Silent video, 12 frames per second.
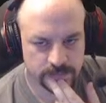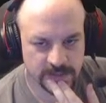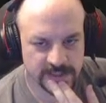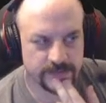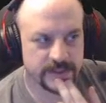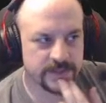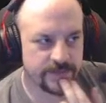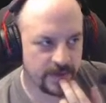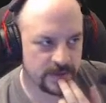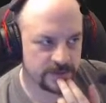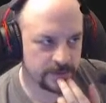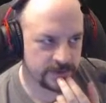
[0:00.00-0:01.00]
If this
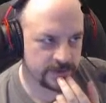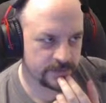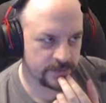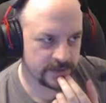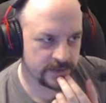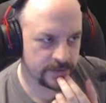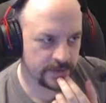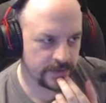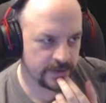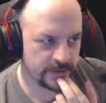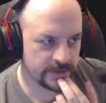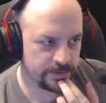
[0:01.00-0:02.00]
fails, we'll just, like I said, we
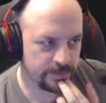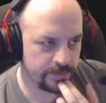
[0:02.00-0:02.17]
can just